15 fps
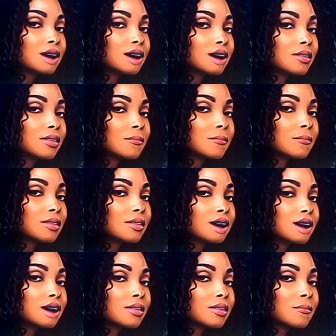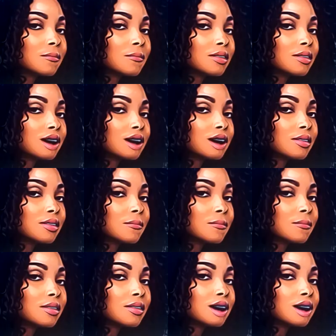So Candy ended up apologizing,
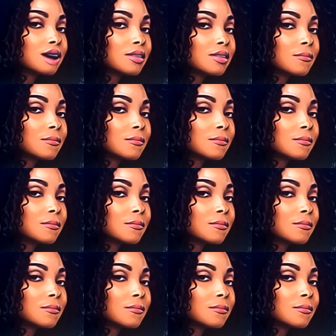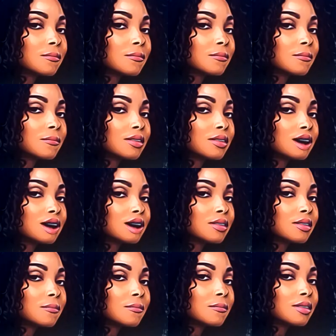but she still feels like Drew is being
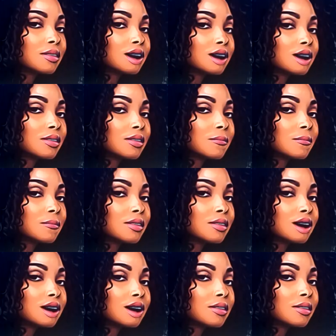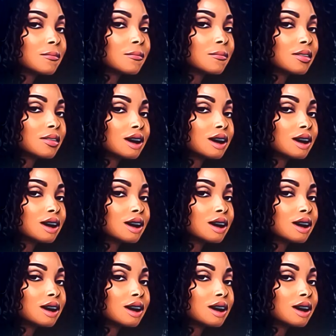dramatic. I couldn't be on this show.